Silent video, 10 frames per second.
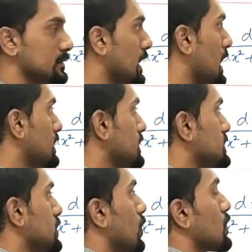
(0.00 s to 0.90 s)
that
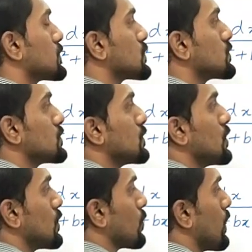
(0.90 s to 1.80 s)
is equals to
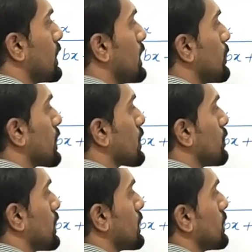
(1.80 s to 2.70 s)
1 divided
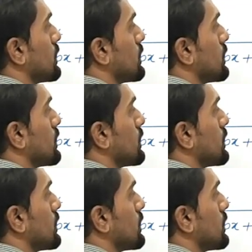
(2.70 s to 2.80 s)
by